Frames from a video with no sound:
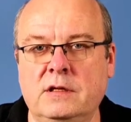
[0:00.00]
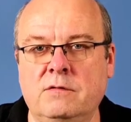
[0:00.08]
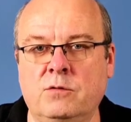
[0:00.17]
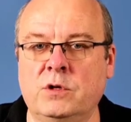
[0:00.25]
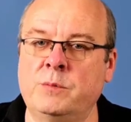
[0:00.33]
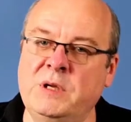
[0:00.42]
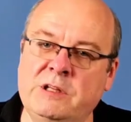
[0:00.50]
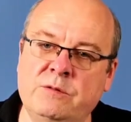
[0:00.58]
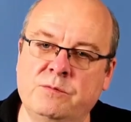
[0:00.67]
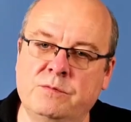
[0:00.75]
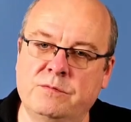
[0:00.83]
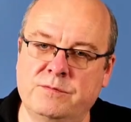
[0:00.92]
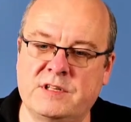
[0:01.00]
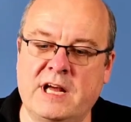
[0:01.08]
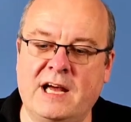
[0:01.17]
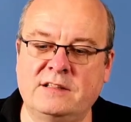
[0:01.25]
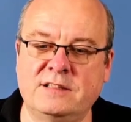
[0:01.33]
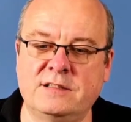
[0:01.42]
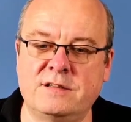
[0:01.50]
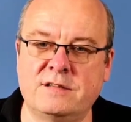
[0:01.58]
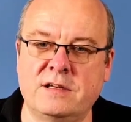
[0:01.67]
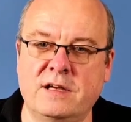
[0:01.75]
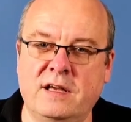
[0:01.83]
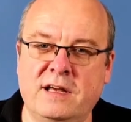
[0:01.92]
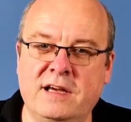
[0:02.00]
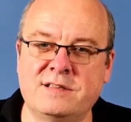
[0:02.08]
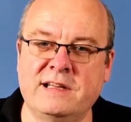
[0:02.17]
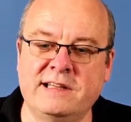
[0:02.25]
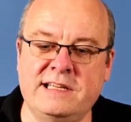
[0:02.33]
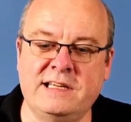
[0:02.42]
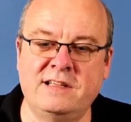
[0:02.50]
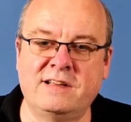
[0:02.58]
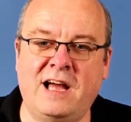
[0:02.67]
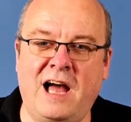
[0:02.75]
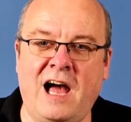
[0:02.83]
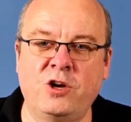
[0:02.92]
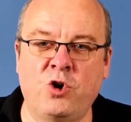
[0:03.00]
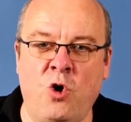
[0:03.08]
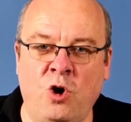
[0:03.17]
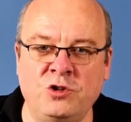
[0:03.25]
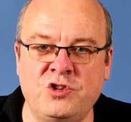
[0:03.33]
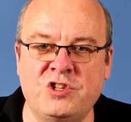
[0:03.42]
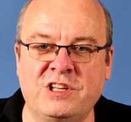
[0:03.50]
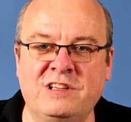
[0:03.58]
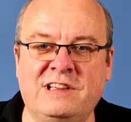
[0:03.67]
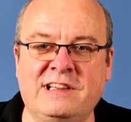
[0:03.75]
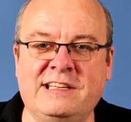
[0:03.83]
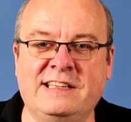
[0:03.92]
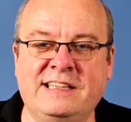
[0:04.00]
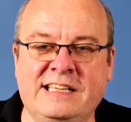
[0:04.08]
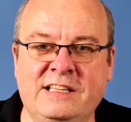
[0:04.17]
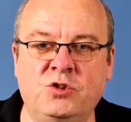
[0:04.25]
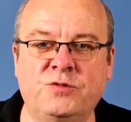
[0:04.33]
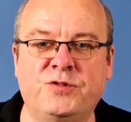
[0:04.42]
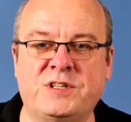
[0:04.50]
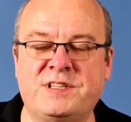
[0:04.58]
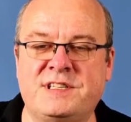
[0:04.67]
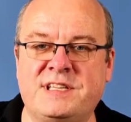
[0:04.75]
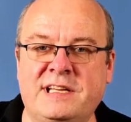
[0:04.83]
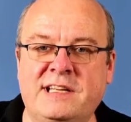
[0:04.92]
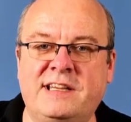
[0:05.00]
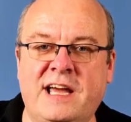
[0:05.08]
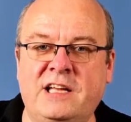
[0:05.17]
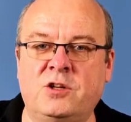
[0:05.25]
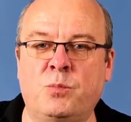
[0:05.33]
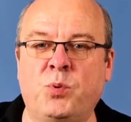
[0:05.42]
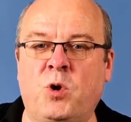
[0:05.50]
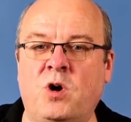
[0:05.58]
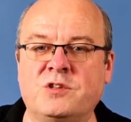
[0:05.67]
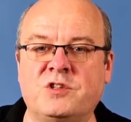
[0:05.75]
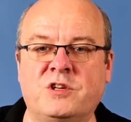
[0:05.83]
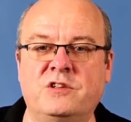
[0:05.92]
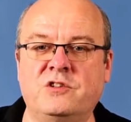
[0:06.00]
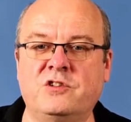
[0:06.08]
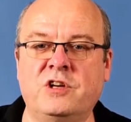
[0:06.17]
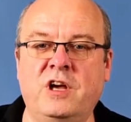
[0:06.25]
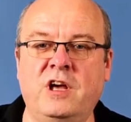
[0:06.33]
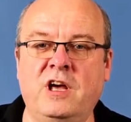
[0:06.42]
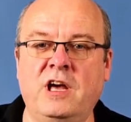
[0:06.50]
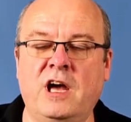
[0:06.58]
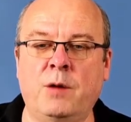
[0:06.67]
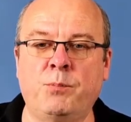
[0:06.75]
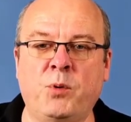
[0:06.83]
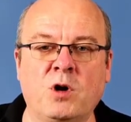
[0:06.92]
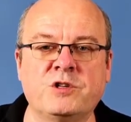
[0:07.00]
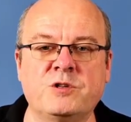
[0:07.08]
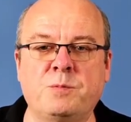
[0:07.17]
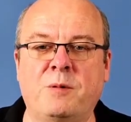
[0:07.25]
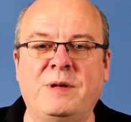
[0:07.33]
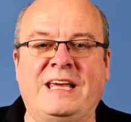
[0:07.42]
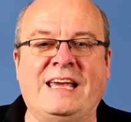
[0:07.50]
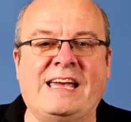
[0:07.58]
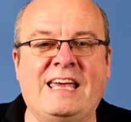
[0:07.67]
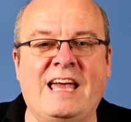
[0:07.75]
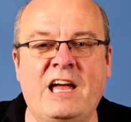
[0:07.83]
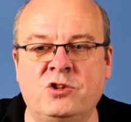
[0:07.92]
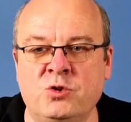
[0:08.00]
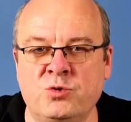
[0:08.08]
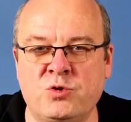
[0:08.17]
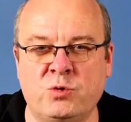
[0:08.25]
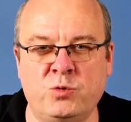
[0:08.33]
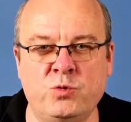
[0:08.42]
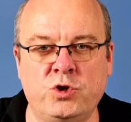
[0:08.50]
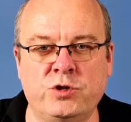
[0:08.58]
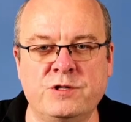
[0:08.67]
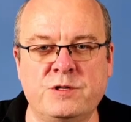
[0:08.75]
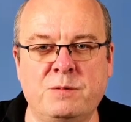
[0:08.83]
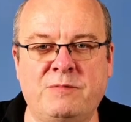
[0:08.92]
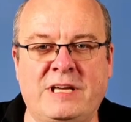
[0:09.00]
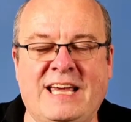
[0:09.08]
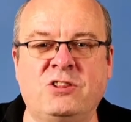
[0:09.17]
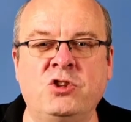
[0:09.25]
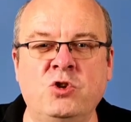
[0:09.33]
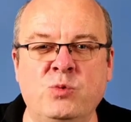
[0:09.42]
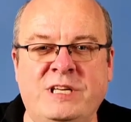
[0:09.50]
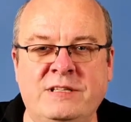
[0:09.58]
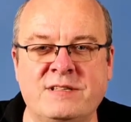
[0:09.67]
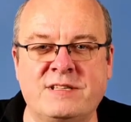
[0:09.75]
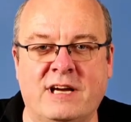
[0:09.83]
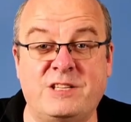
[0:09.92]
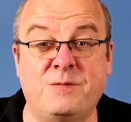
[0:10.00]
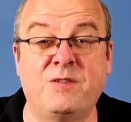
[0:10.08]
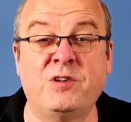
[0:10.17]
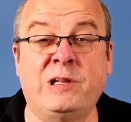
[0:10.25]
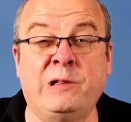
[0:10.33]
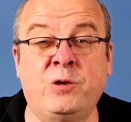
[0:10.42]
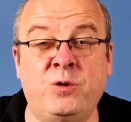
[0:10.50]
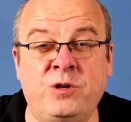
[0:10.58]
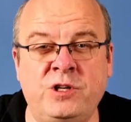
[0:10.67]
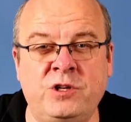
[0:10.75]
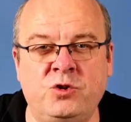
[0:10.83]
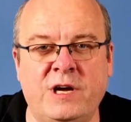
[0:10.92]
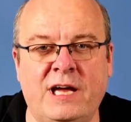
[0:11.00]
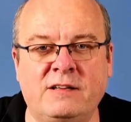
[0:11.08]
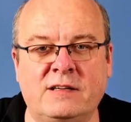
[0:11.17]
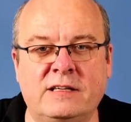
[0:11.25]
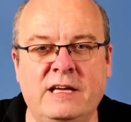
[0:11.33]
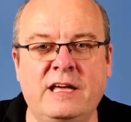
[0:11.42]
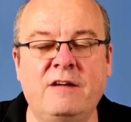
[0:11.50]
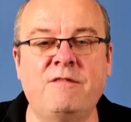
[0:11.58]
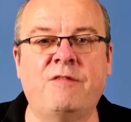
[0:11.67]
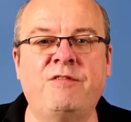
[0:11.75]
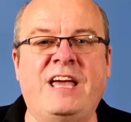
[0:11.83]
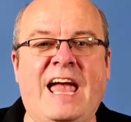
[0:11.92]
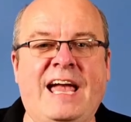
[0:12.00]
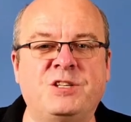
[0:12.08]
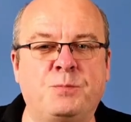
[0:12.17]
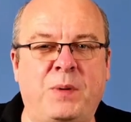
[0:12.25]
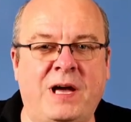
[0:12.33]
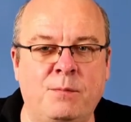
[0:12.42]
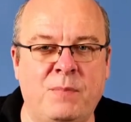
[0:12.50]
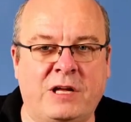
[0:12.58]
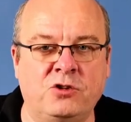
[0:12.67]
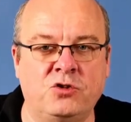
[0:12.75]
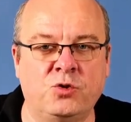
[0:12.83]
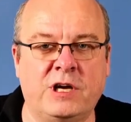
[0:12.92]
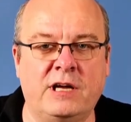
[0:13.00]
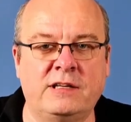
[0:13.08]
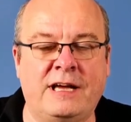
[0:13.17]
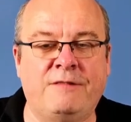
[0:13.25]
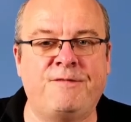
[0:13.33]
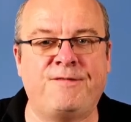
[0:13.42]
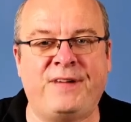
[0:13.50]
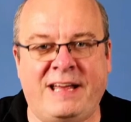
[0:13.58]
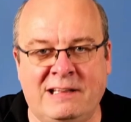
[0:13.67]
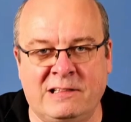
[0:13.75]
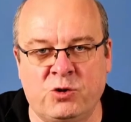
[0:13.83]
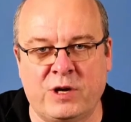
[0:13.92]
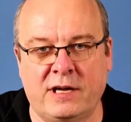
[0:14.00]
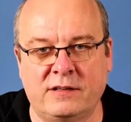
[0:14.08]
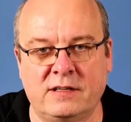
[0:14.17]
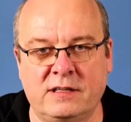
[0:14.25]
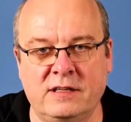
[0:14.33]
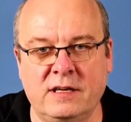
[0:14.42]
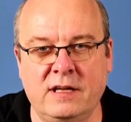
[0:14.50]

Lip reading: What I mean with that is, as a leader, I constantly need to facilitate a process where we create new solutions, where we get new insights, where we're learning together, where we experiment together and fail together,